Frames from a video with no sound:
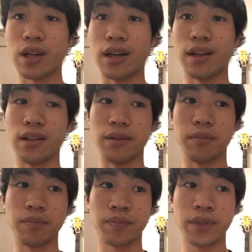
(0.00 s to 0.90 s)
And
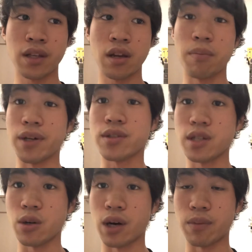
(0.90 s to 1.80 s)
but
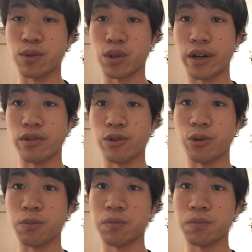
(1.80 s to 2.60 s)
still, I'm trying to